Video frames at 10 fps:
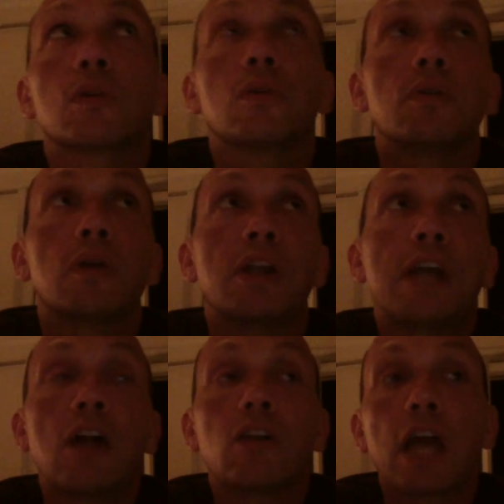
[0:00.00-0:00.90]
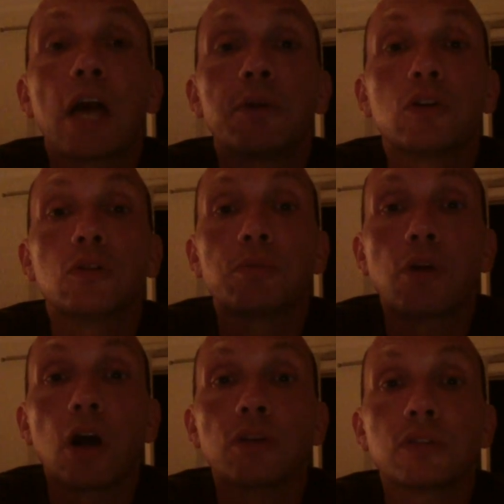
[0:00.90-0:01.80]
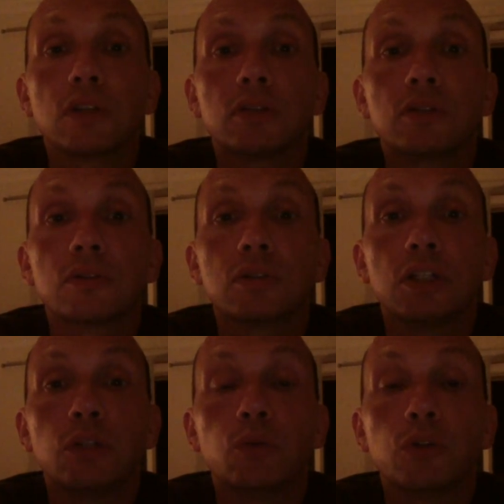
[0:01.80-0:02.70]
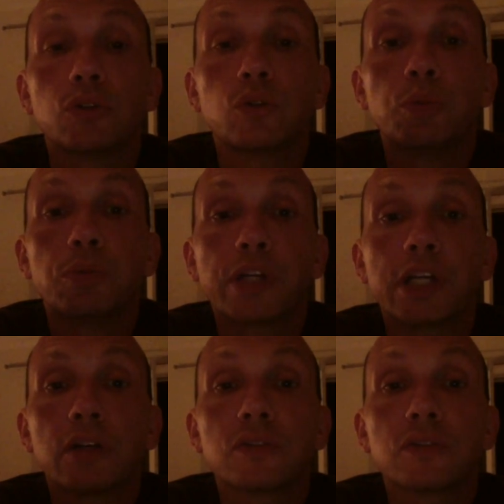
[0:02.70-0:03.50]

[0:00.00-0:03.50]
an alchemical process in order to bring us